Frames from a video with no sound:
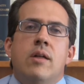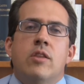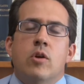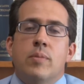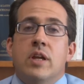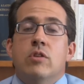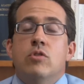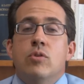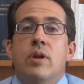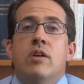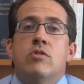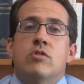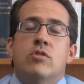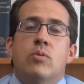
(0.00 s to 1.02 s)
there being two
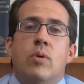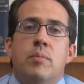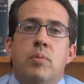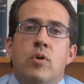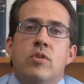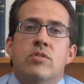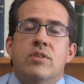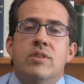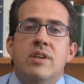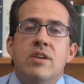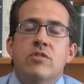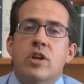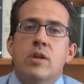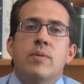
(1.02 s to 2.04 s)
natures in one person,
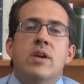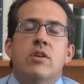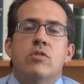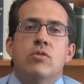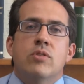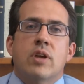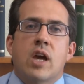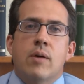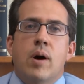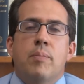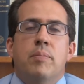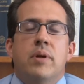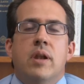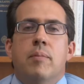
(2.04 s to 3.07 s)
these are going to be issues that come
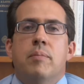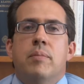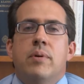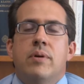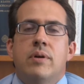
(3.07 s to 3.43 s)
up and up